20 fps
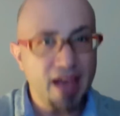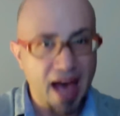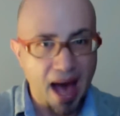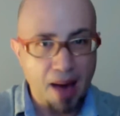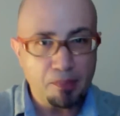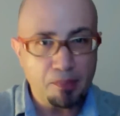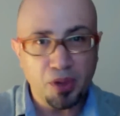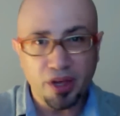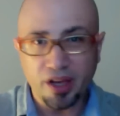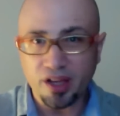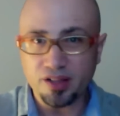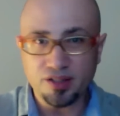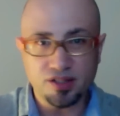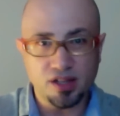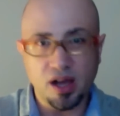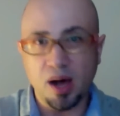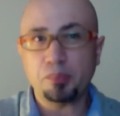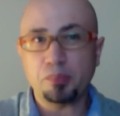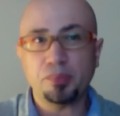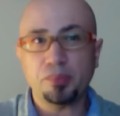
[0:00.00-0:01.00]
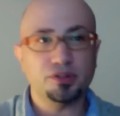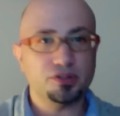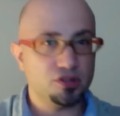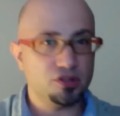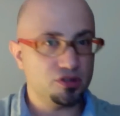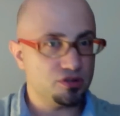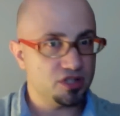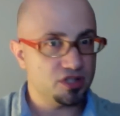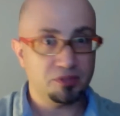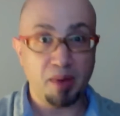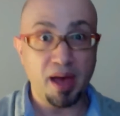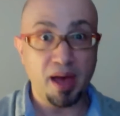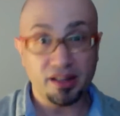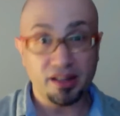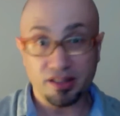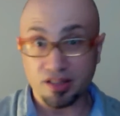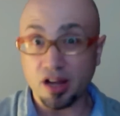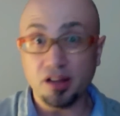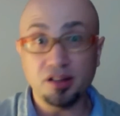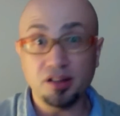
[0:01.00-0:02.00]
applicants, up to spend
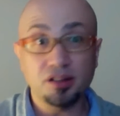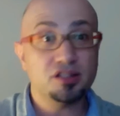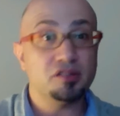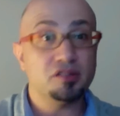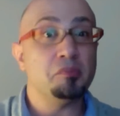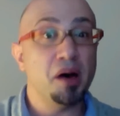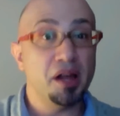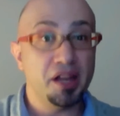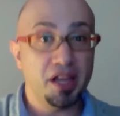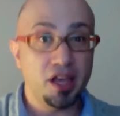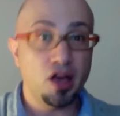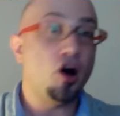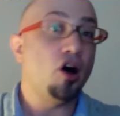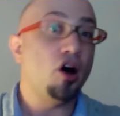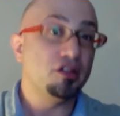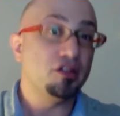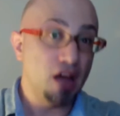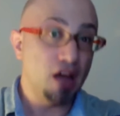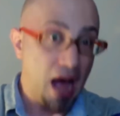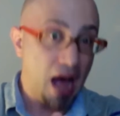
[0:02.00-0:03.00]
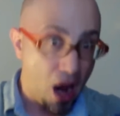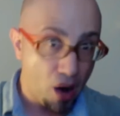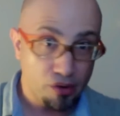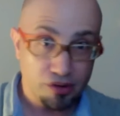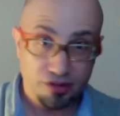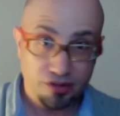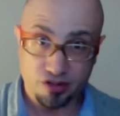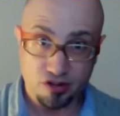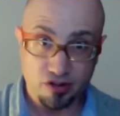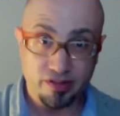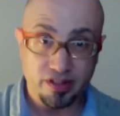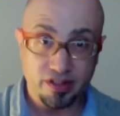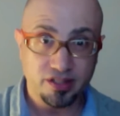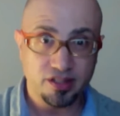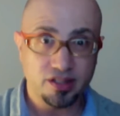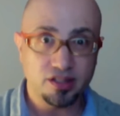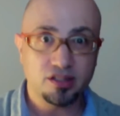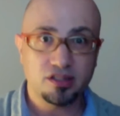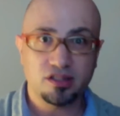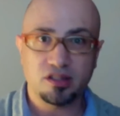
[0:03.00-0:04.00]
tons of money on our
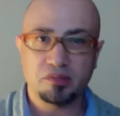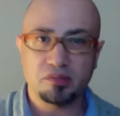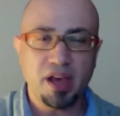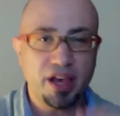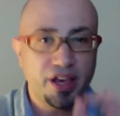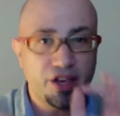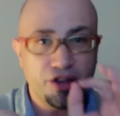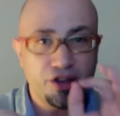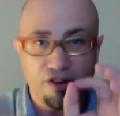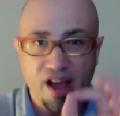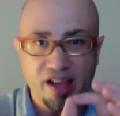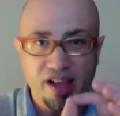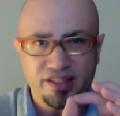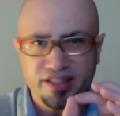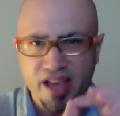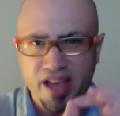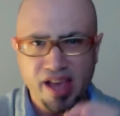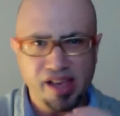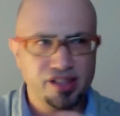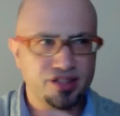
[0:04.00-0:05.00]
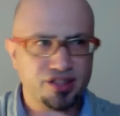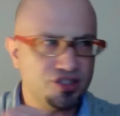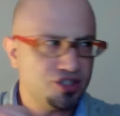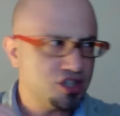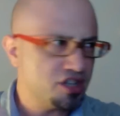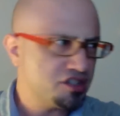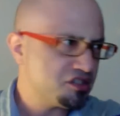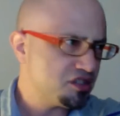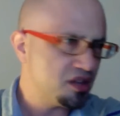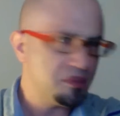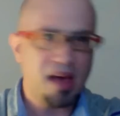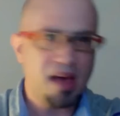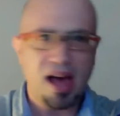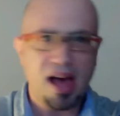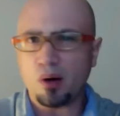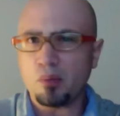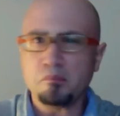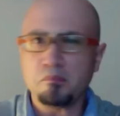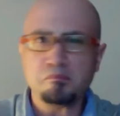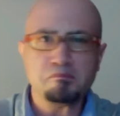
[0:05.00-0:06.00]
services to make your essays just
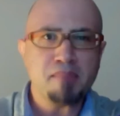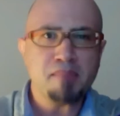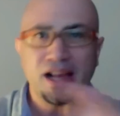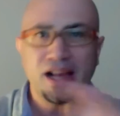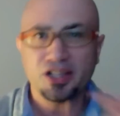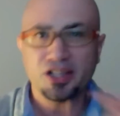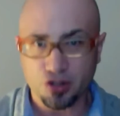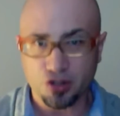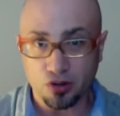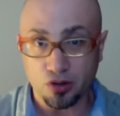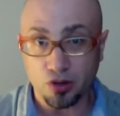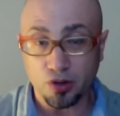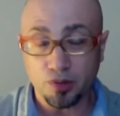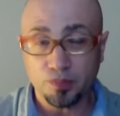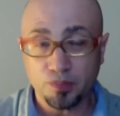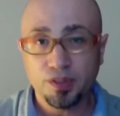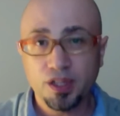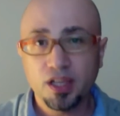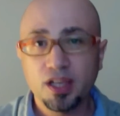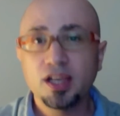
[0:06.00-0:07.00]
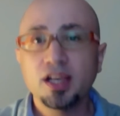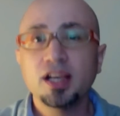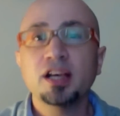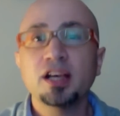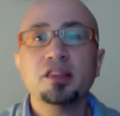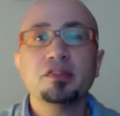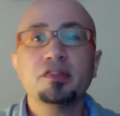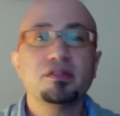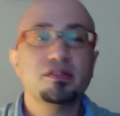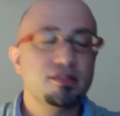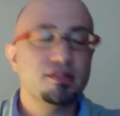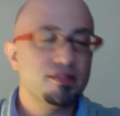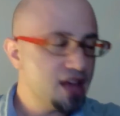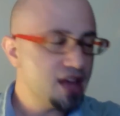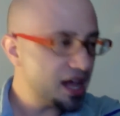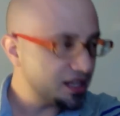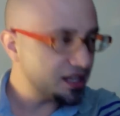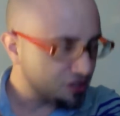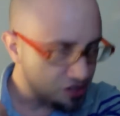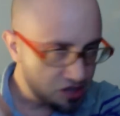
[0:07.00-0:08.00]
somehow magical."
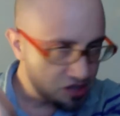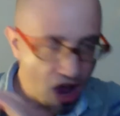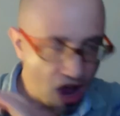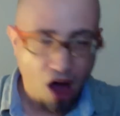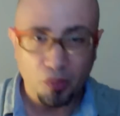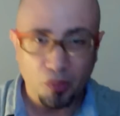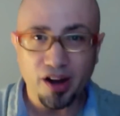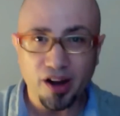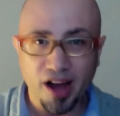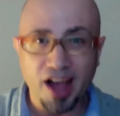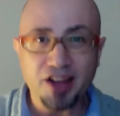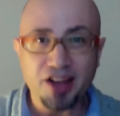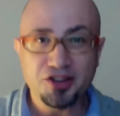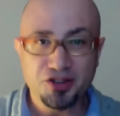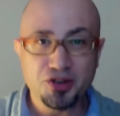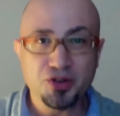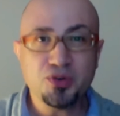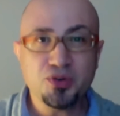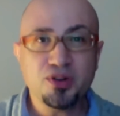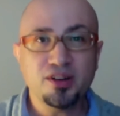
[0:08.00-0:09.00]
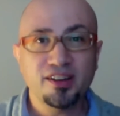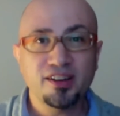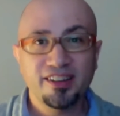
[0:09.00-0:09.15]
That's not what I do.